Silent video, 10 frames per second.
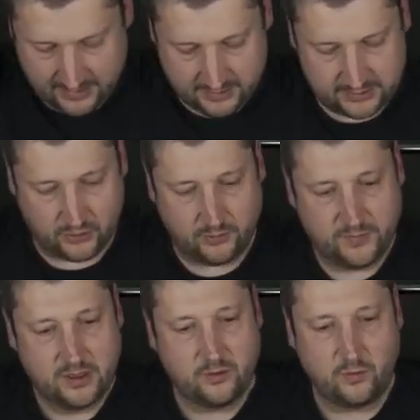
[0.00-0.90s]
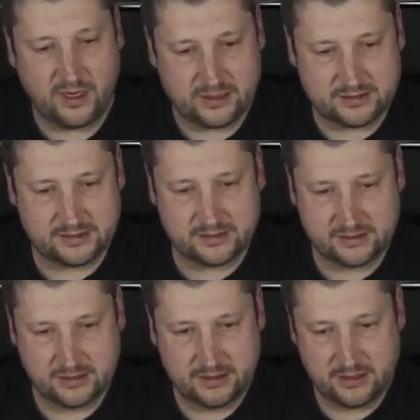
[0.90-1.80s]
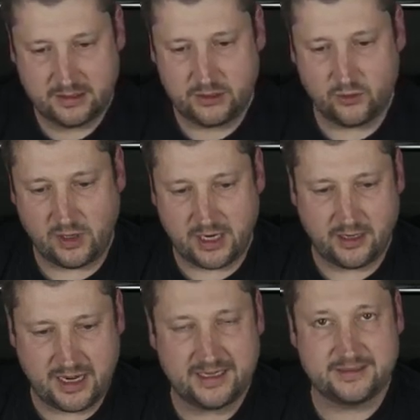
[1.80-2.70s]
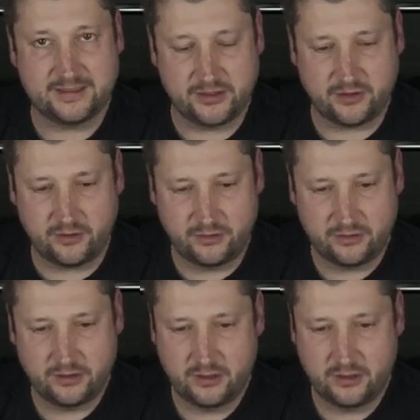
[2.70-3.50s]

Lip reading: So once you are at zero,